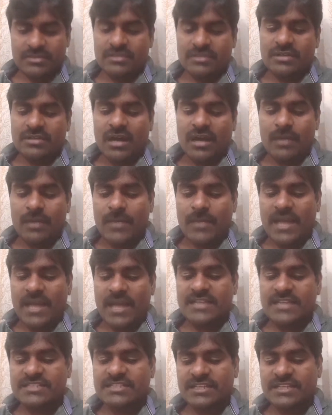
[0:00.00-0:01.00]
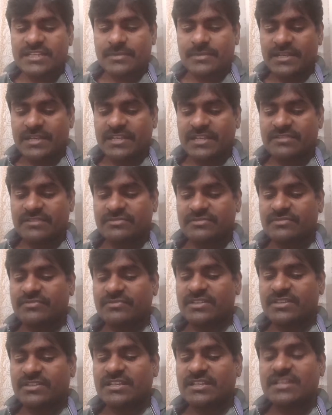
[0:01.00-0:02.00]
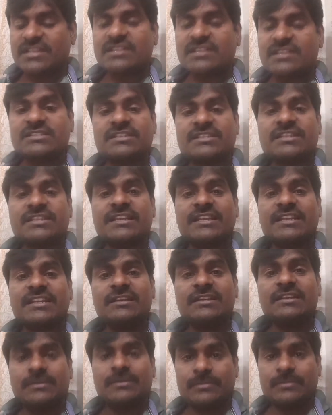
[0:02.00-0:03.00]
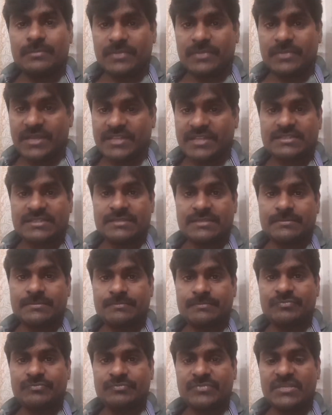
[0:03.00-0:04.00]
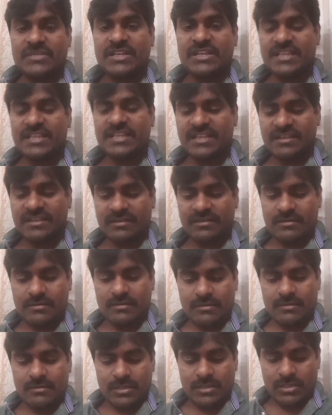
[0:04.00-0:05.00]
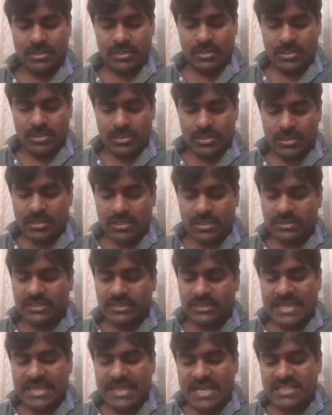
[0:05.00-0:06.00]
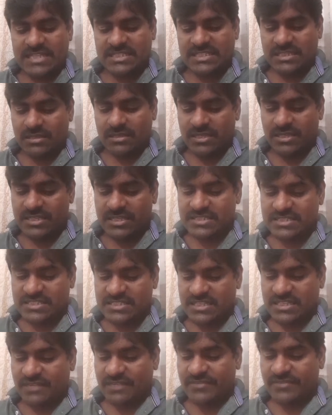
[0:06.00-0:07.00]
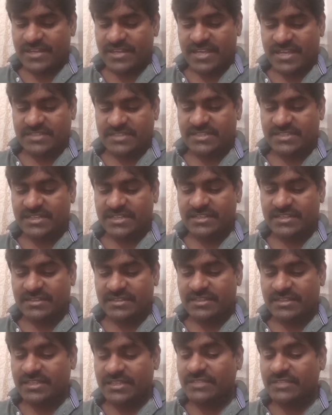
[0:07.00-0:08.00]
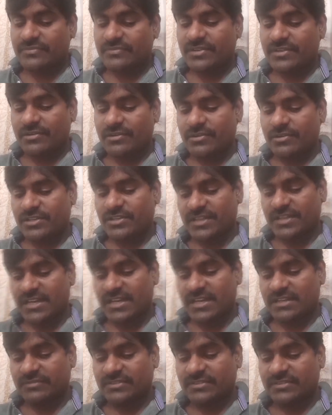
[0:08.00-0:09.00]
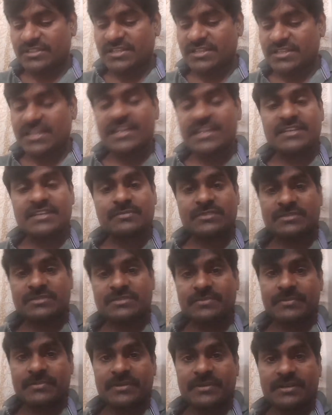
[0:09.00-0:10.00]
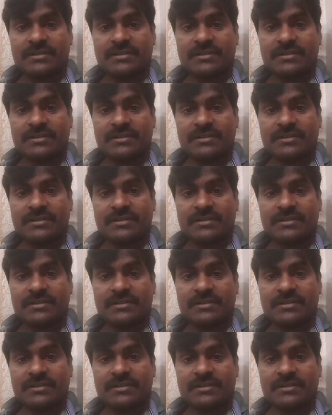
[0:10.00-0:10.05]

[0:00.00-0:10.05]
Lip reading: a balanced chemical equation for the reaction taking place. Then here the gas is sulfur dioxide. It will not react with the dry litmus paper.